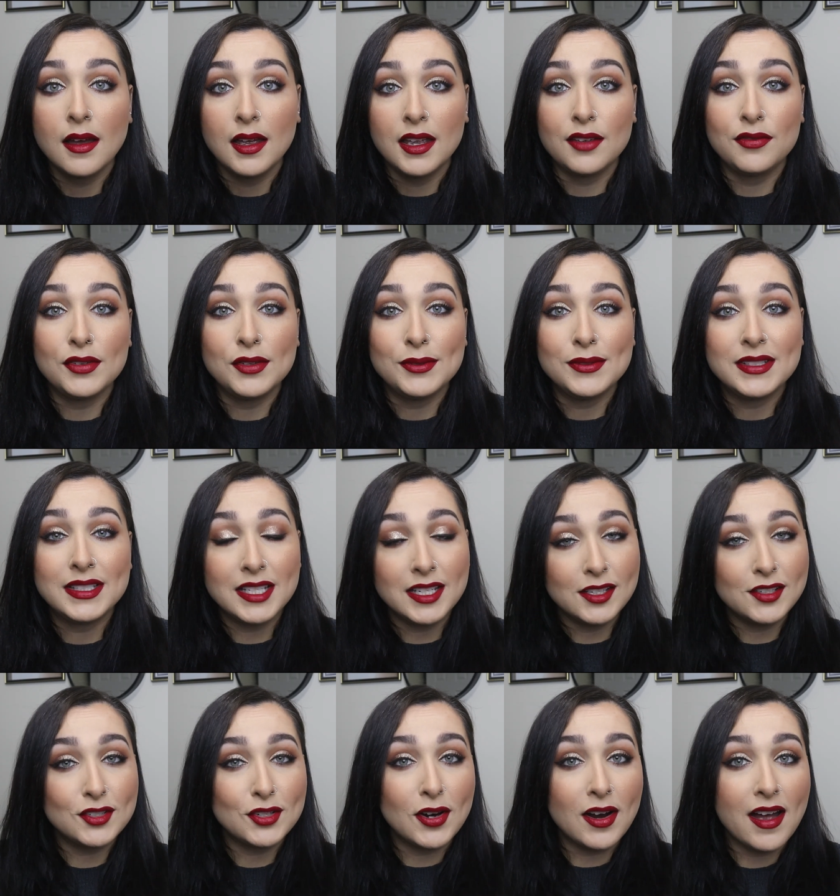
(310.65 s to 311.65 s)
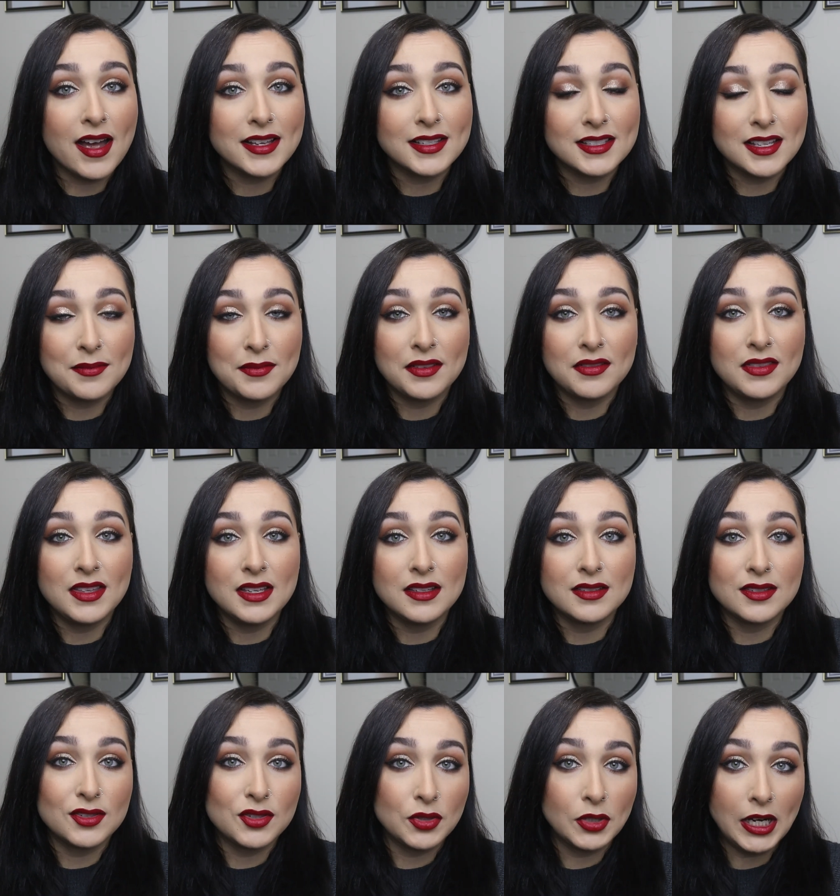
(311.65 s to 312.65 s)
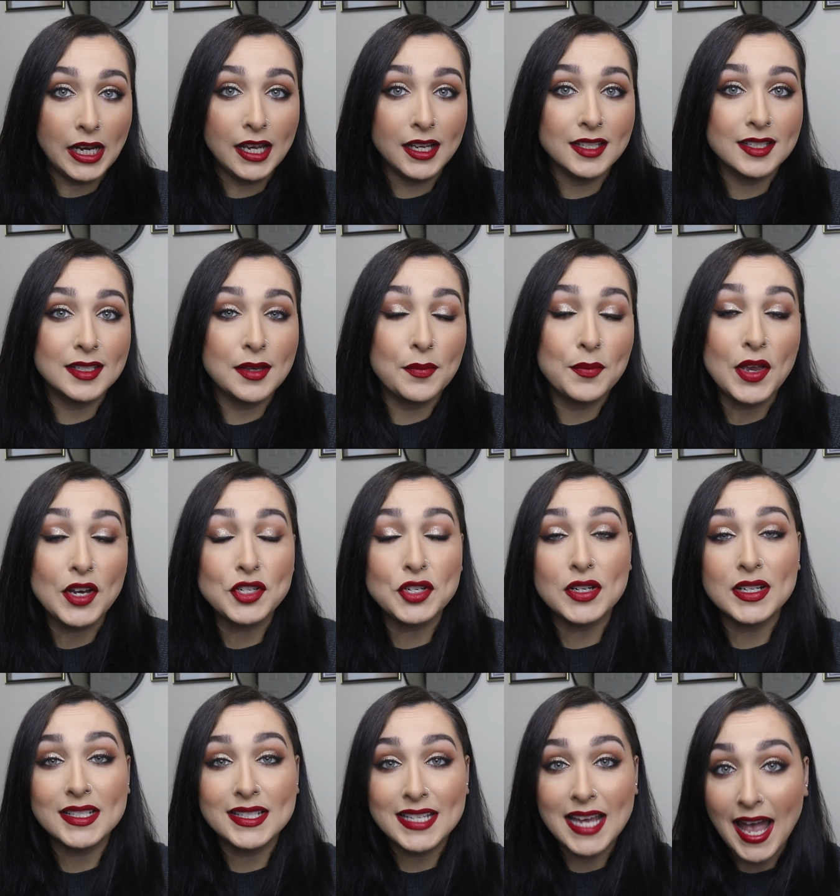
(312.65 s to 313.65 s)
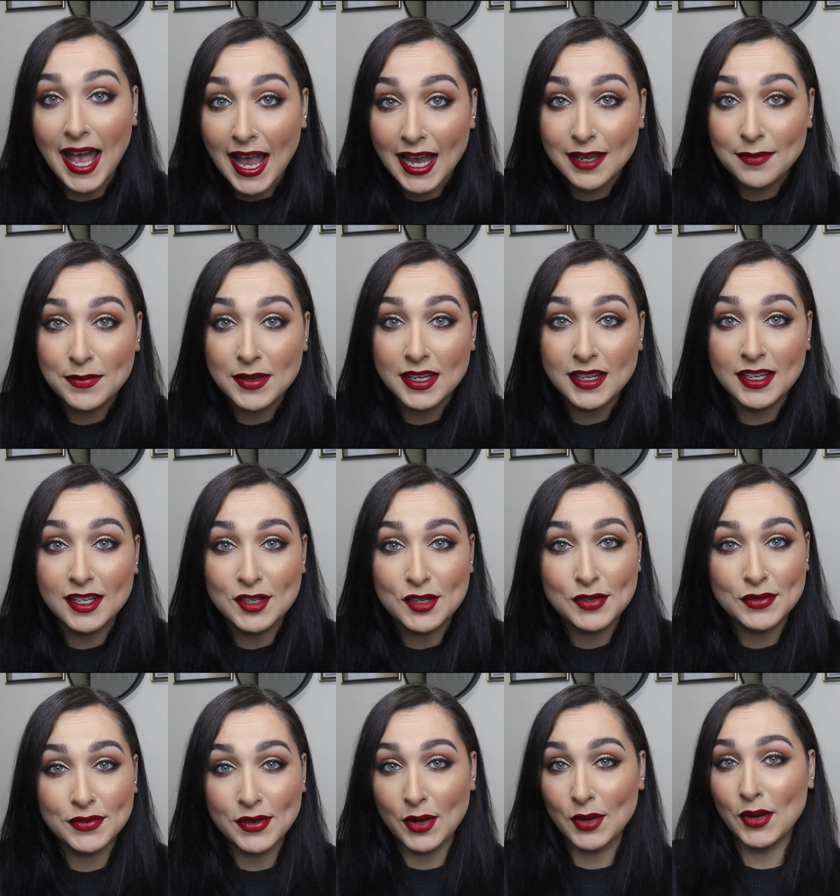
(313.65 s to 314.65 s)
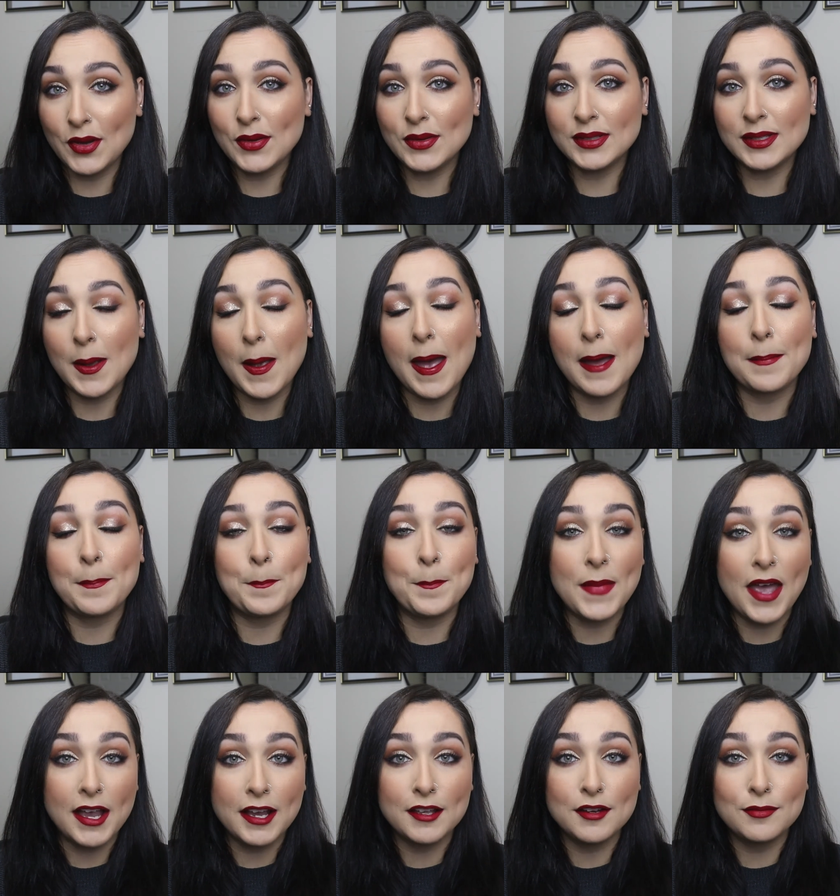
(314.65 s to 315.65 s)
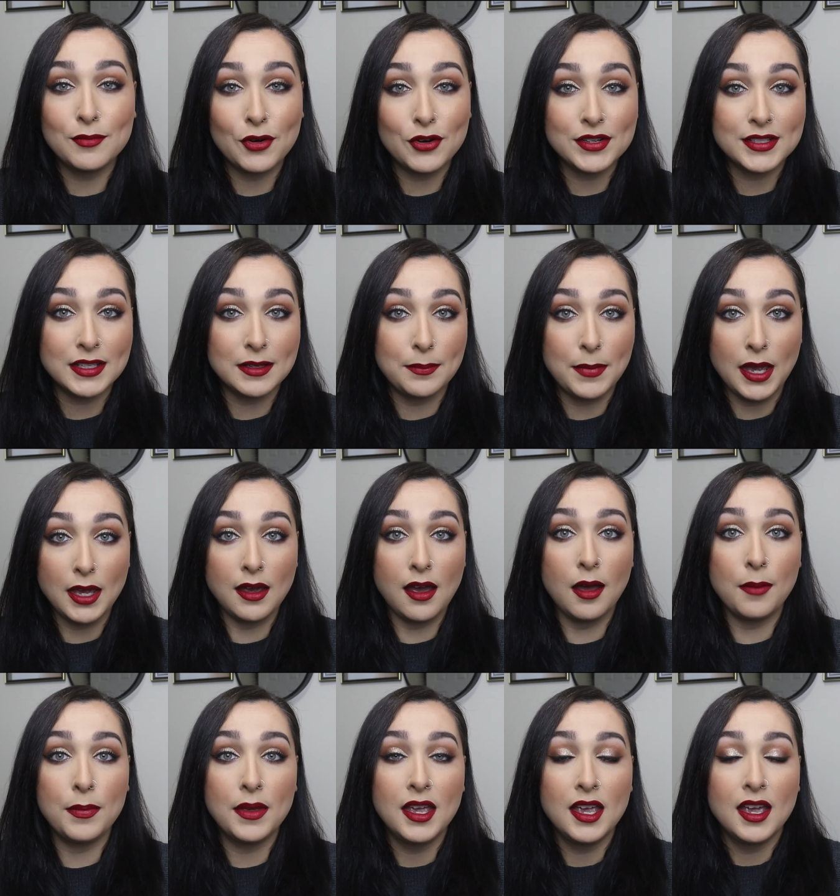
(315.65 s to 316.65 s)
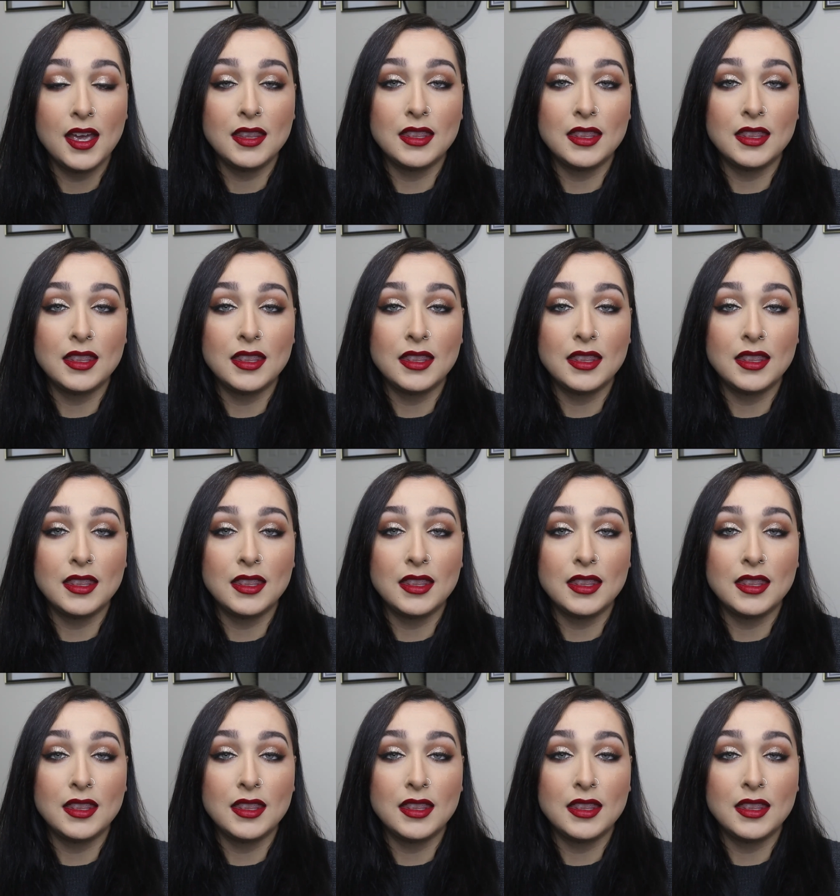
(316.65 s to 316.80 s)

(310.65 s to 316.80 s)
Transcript: If you did try some of these tricks, make sure to tag me in your photos at Megan Morrison Makeup.